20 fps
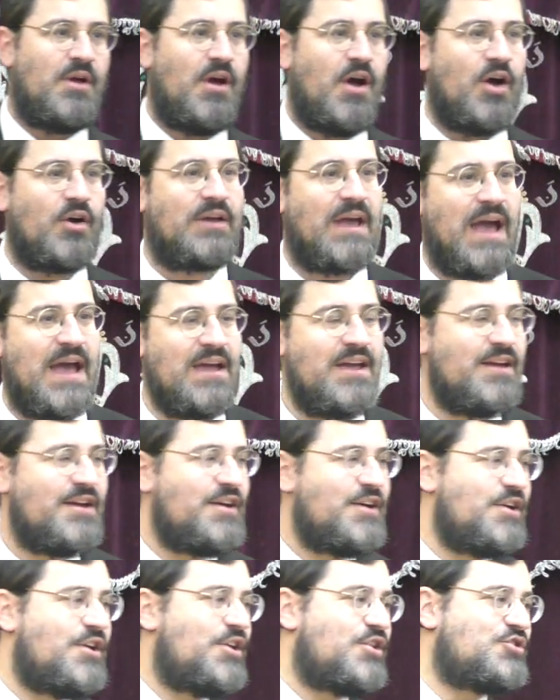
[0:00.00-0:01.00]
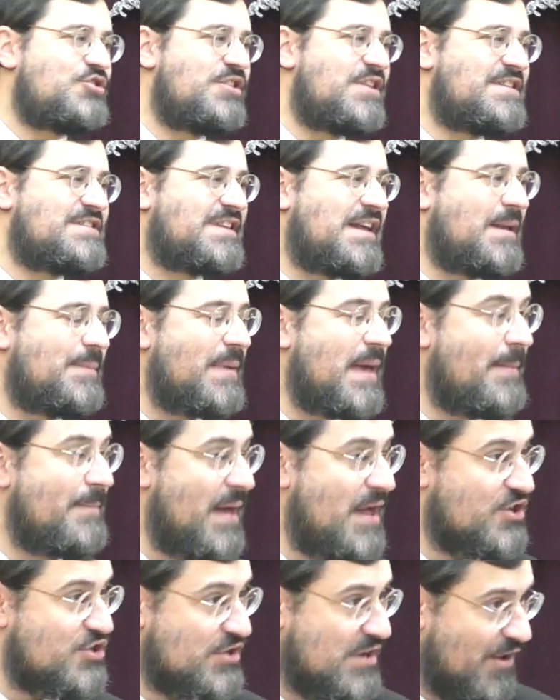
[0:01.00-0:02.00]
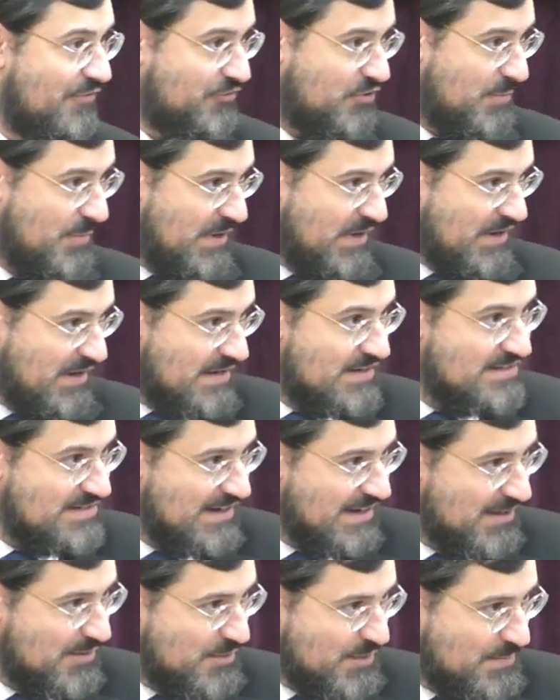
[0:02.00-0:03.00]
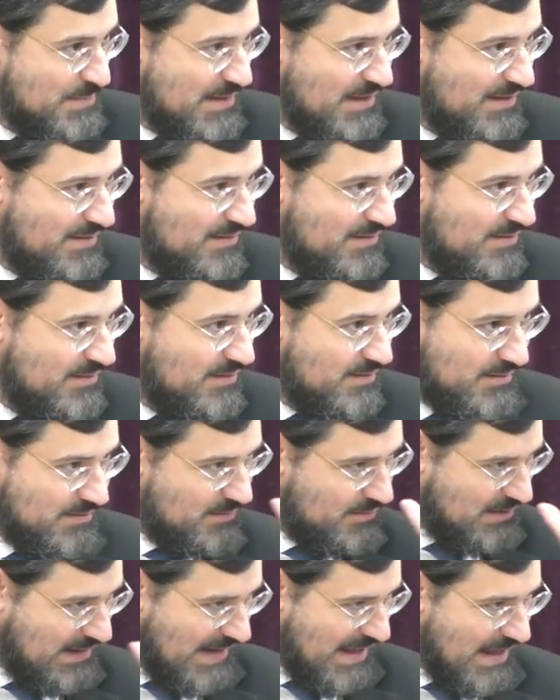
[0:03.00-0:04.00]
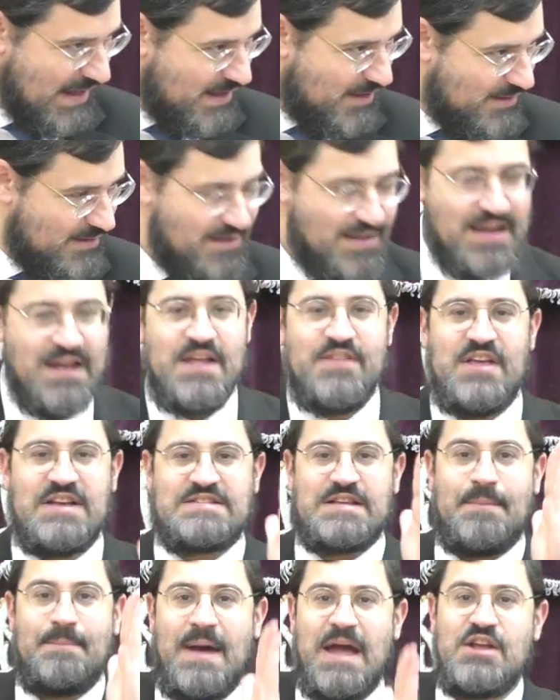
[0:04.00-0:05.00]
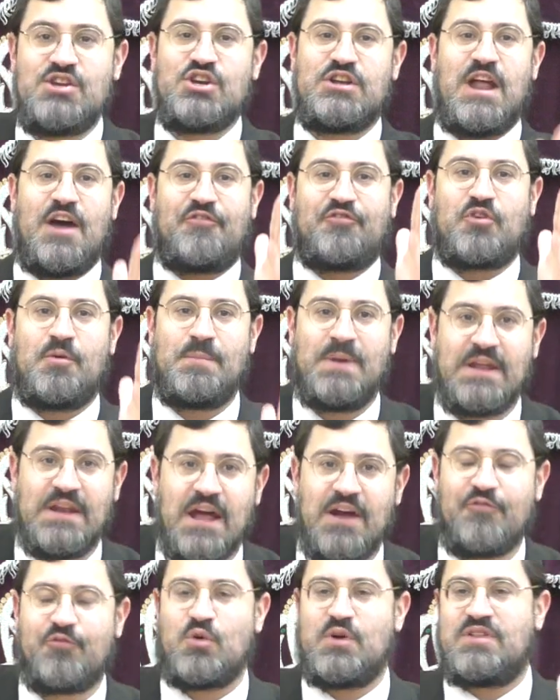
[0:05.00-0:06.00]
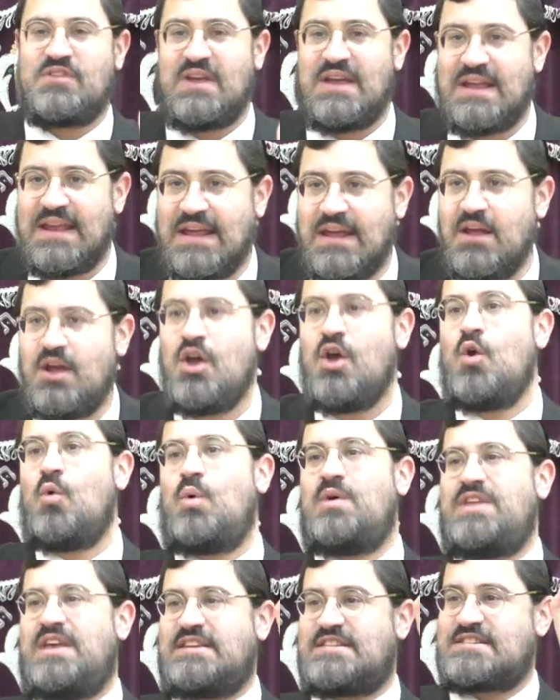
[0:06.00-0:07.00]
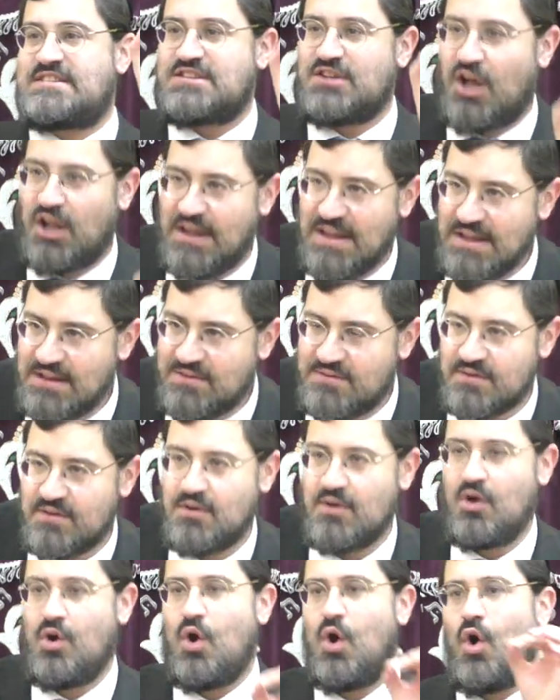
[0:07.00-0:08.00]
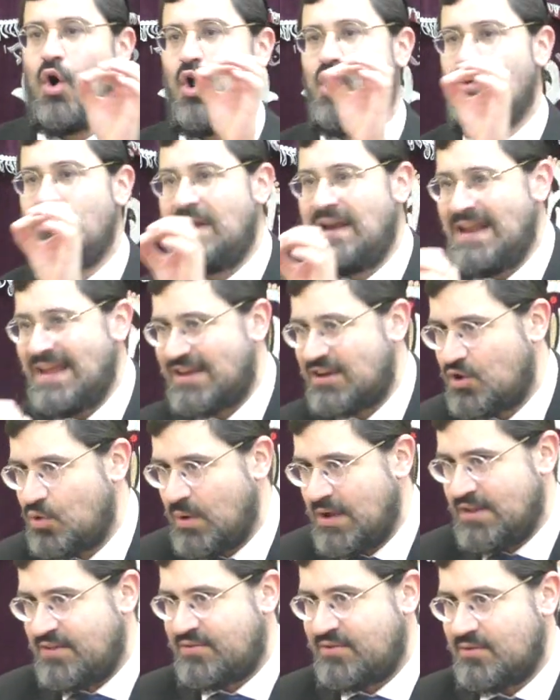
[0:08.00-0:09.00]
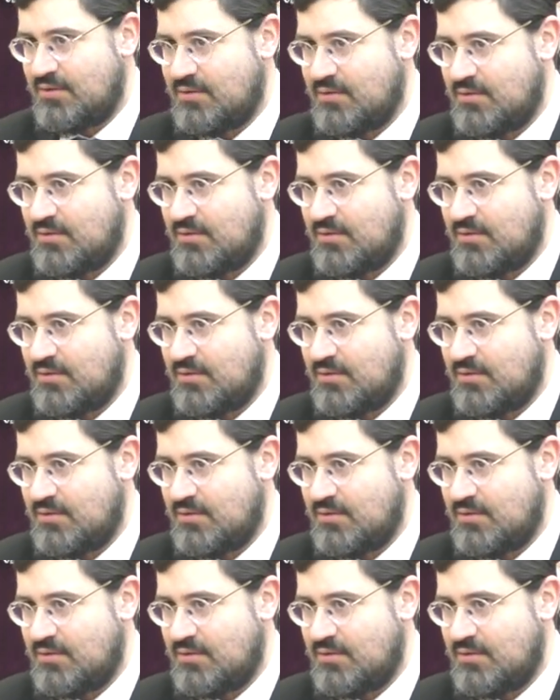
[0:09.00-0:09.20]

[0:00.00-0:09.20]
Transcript: Okay? So there's going to be a major nafkamina. You listening with me? Clear. There's a major nafkamina if we're dealing with a solid or a liquid.